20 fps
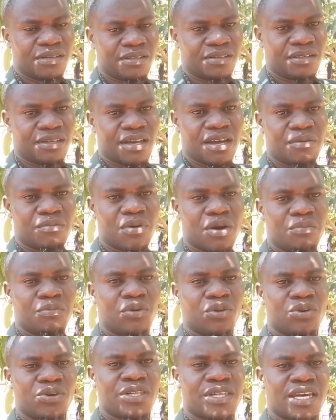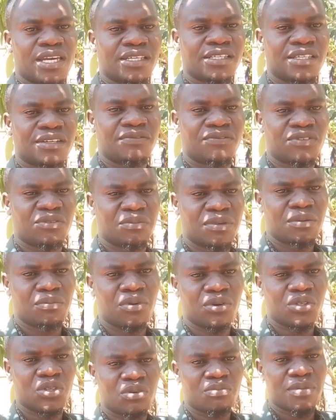Yeah, I'm apologizing from the
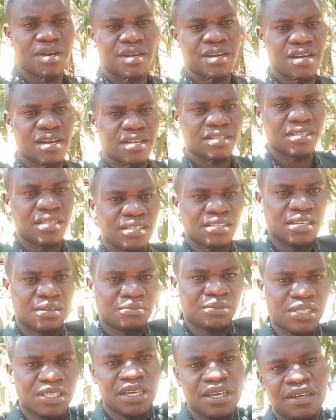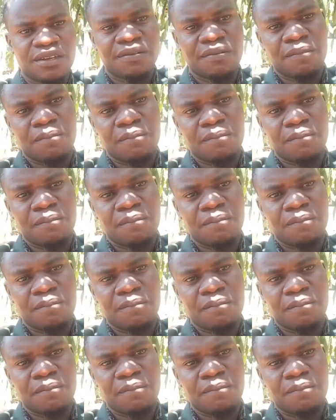bottom of my heart, and I'm saying